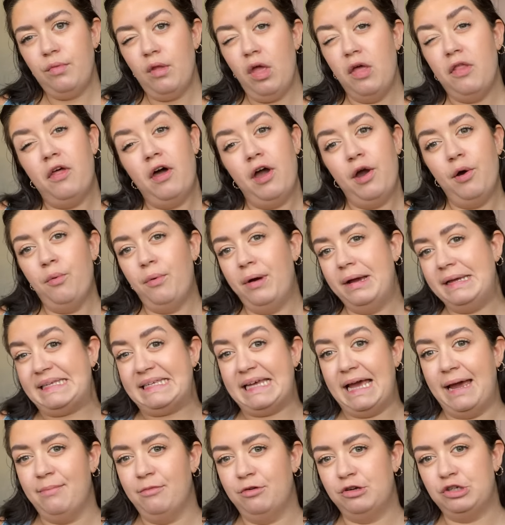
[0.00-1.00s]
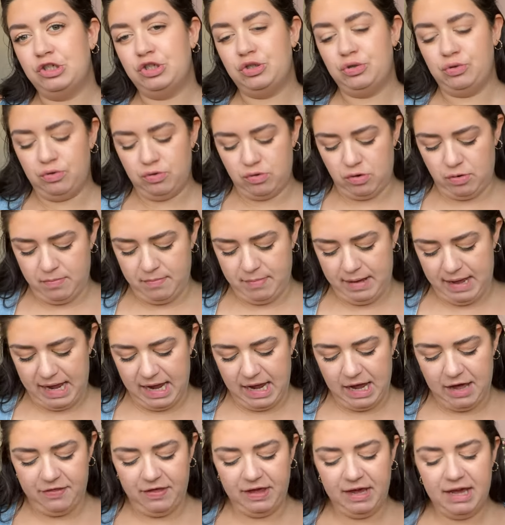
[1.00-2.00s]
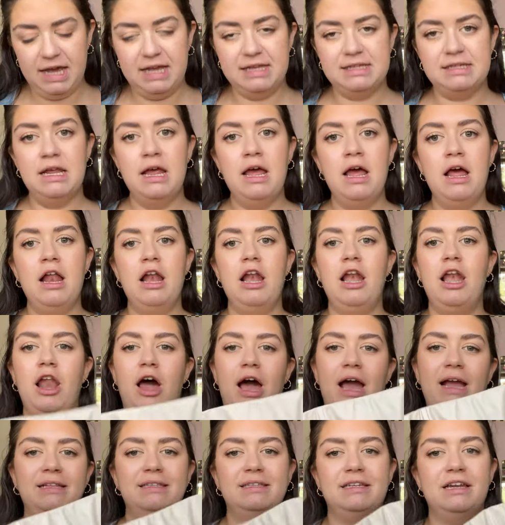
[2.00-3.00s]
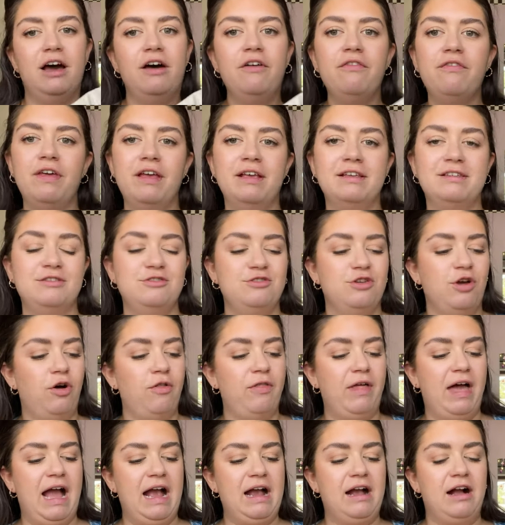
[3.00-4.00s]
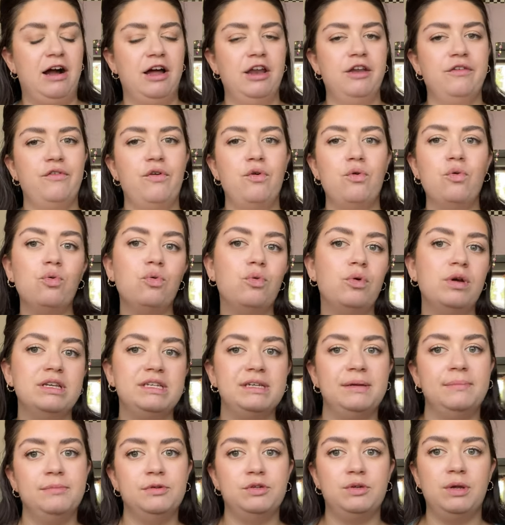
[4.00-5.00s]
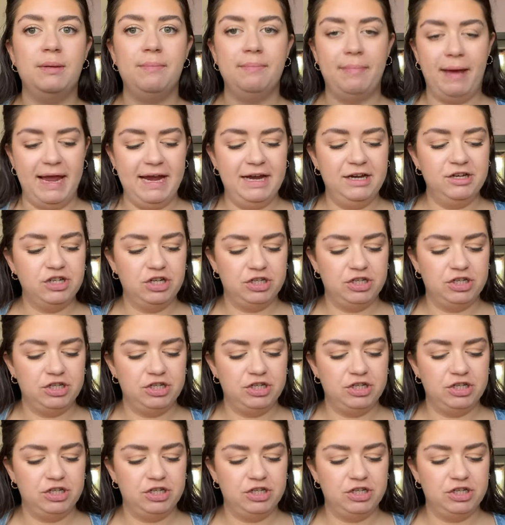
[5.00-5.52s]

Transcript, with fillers: I always say I'm not sure on me. I think it is light enough that it's not that kind of awkward in between beige.